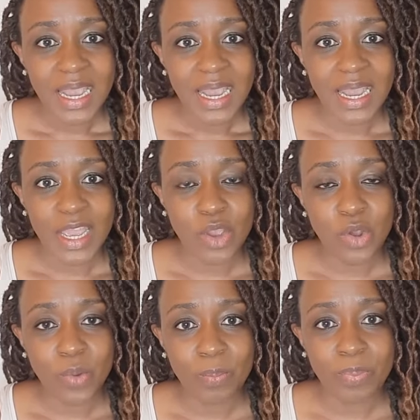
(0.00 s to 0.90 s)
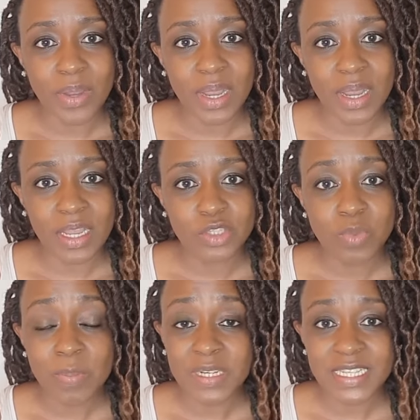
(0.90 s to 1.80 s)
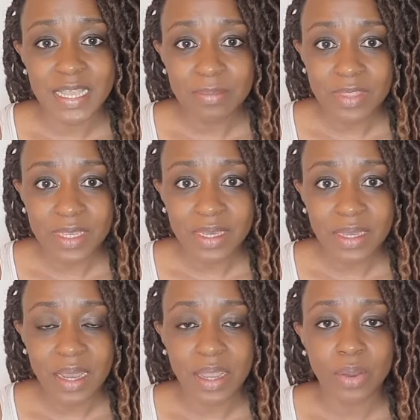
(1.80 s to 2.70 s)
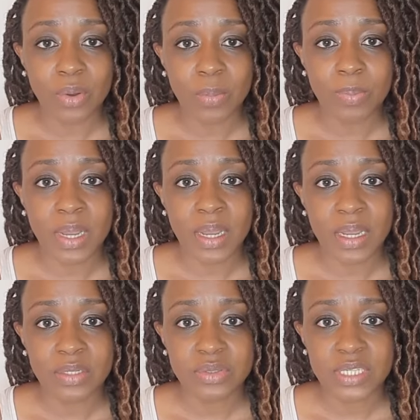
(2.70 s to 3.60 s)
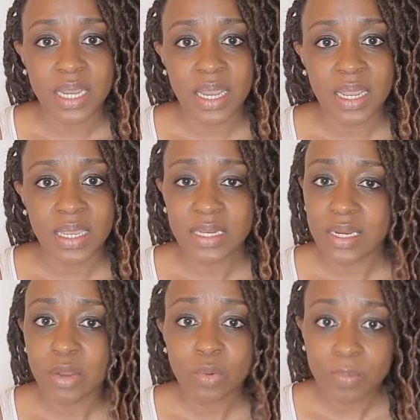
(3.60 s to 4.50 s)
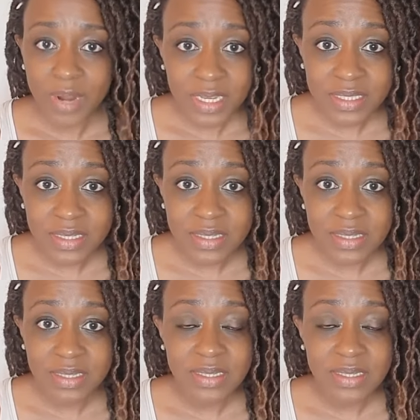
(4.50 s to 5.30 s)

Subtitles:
I hope tumepata something. I hope tutaendelea ku practice